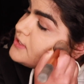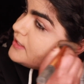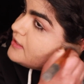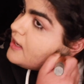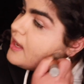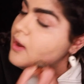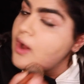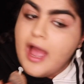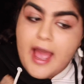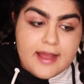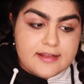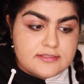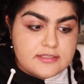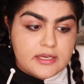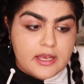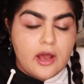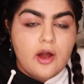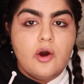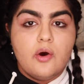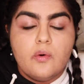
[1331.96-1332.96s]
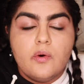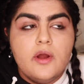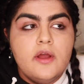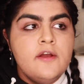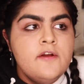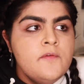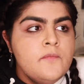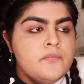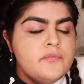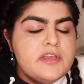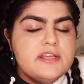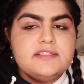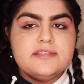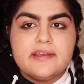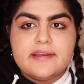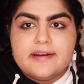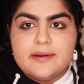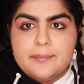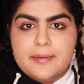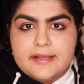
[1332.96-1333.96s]
like had to go into
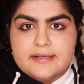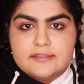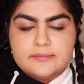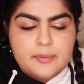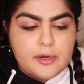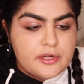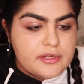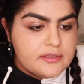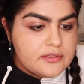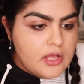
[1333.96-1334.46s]
like an abandoned parking